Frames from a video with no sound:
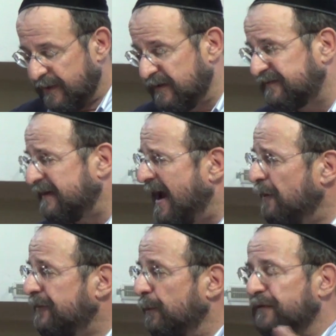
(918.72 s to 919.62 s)
In the
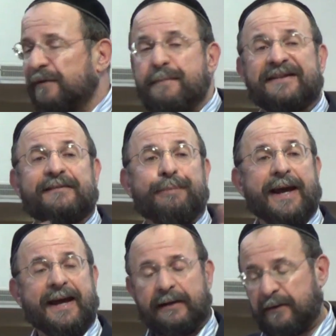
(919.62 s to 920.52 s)
south, it was a mixed
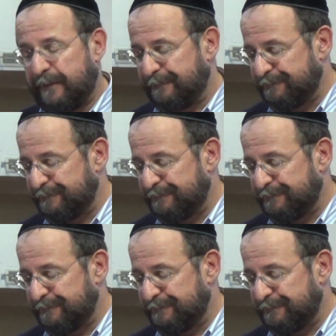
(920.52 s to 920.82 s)
bag.